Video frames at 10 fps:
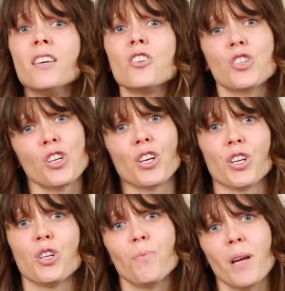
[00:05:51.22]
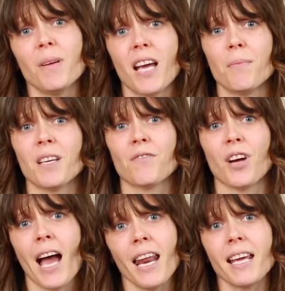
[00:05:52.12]
Sure, you may be coming in for
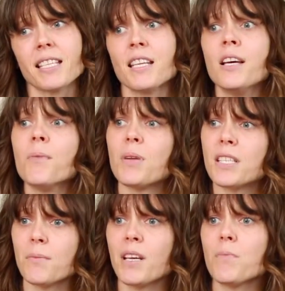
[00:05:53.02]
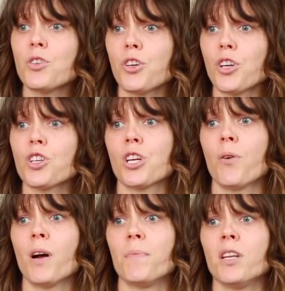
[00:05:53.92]
headaches, but sometimes you're going to
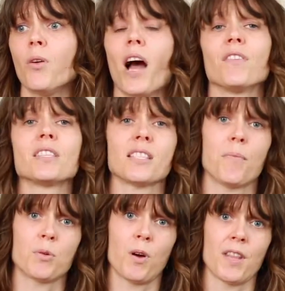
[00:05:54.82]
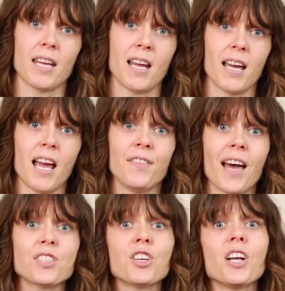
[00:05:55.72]
show up and you haven't slept well that night, and
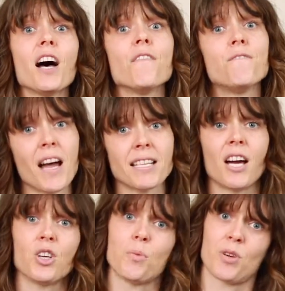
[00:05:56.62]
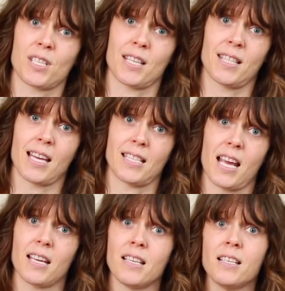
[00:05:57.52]
that's going to affect how you present that day.